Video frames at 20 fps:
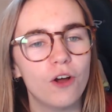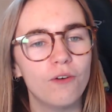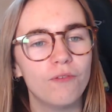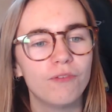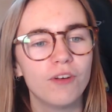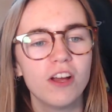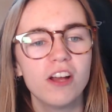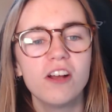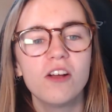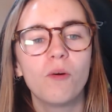
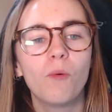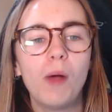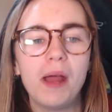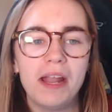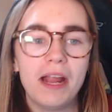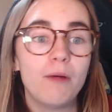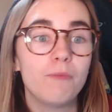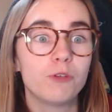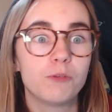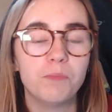of
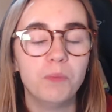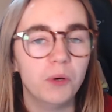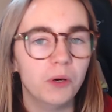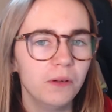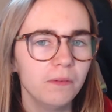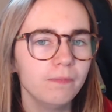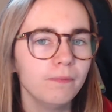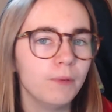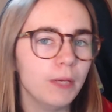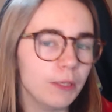when I was
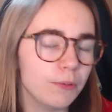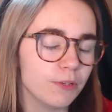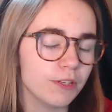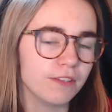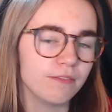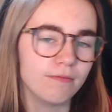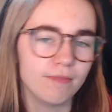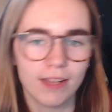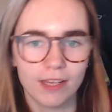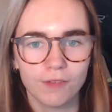born, which
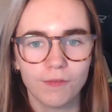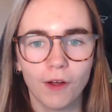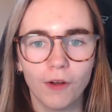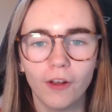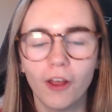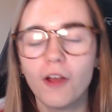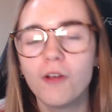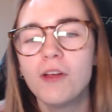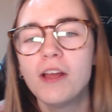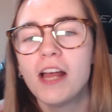was this
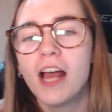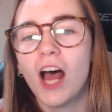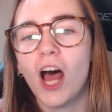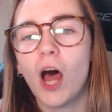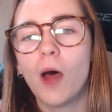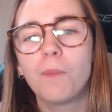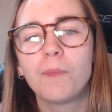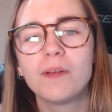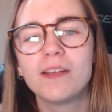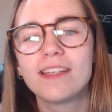photo,
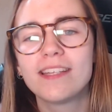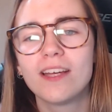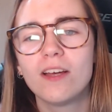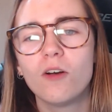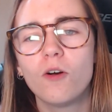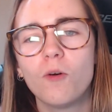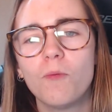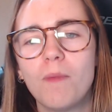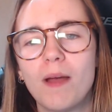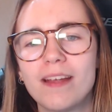up
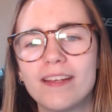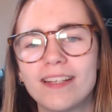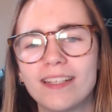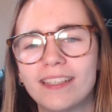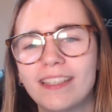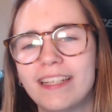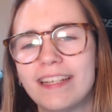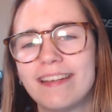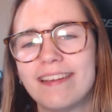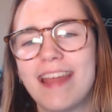until
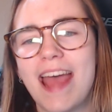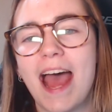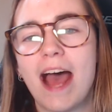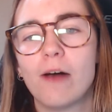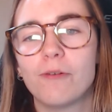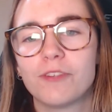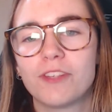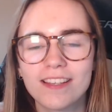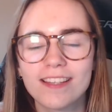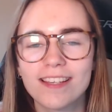basically
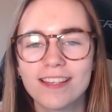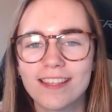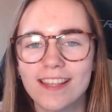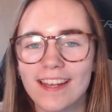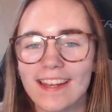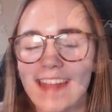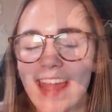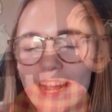now. This is the